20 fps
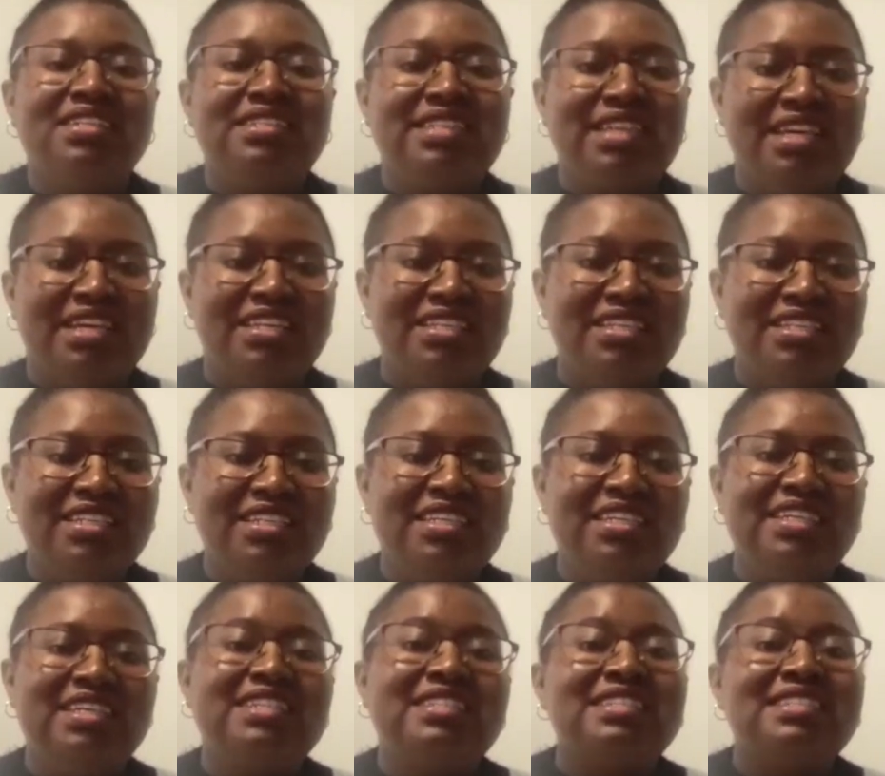then
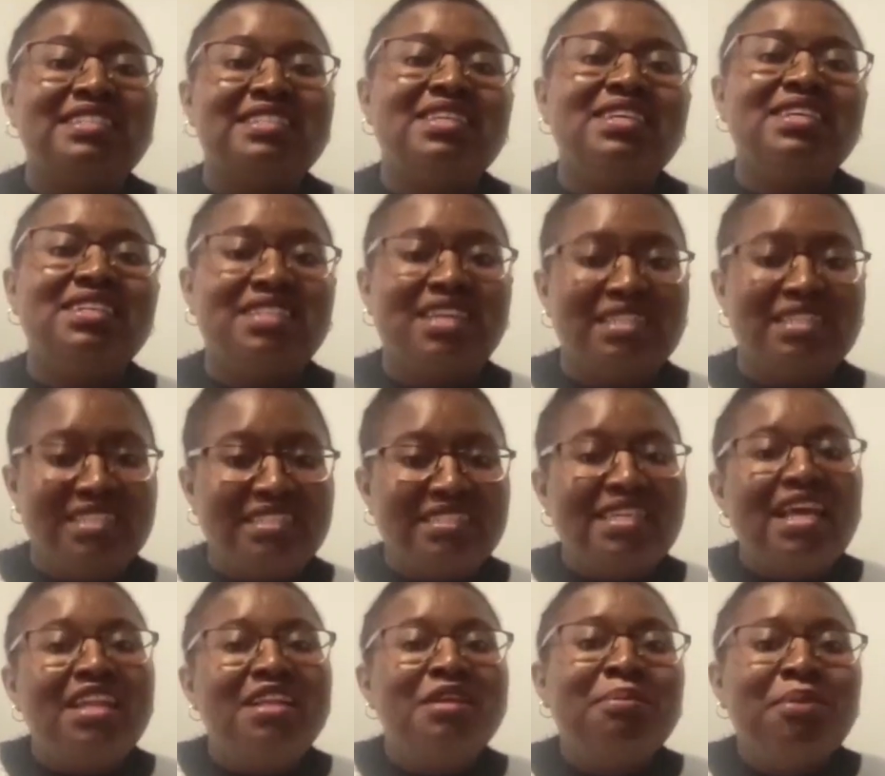it is saying that the
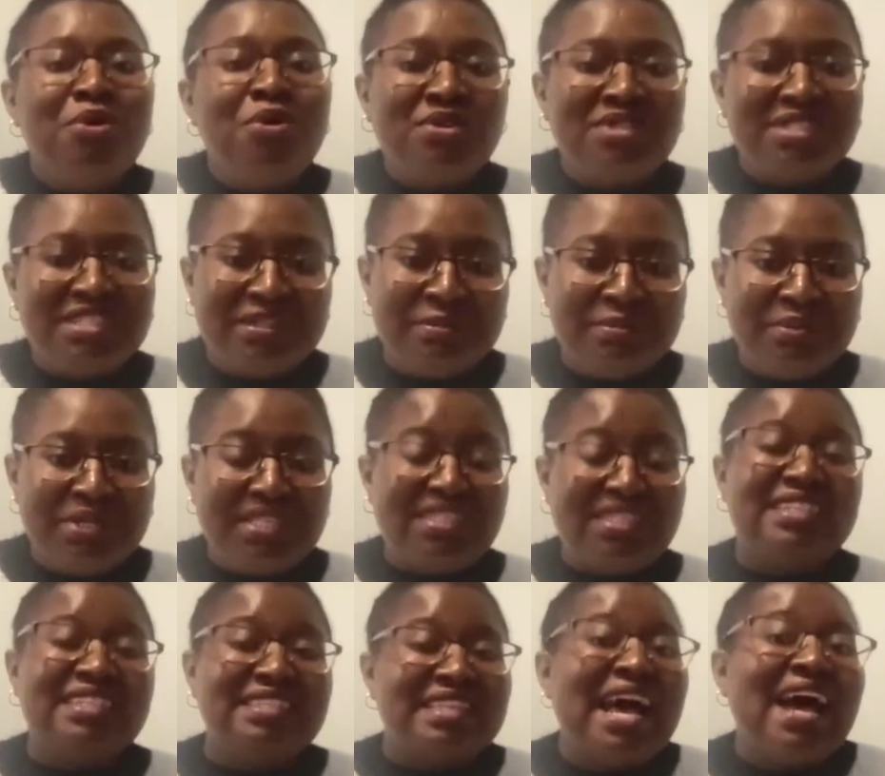teleported
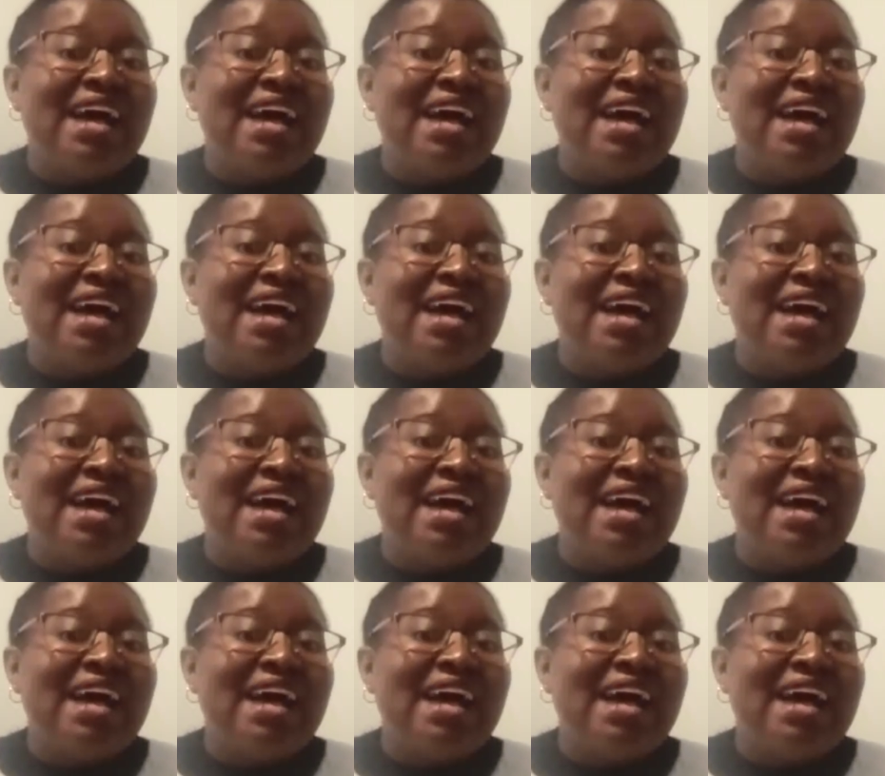person is